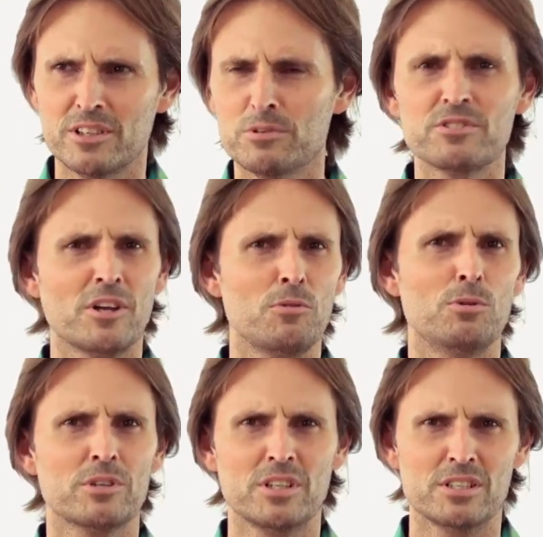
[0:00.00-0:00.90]
there is no
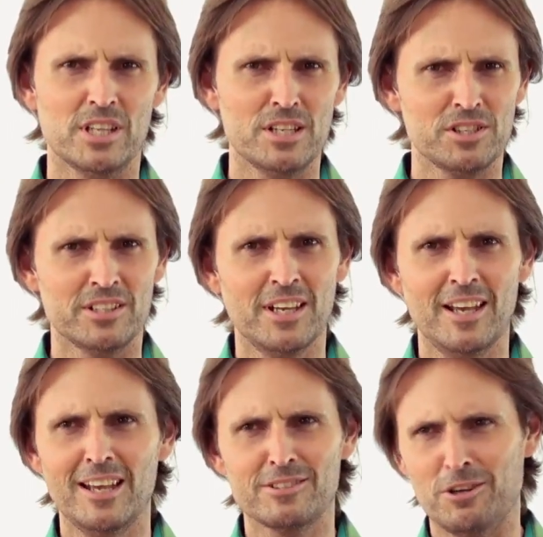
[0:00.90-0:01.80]
organisation,
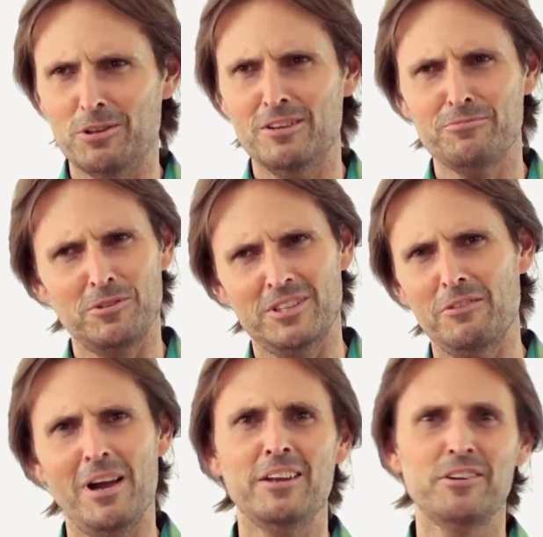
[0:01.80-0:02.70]
so therefore there are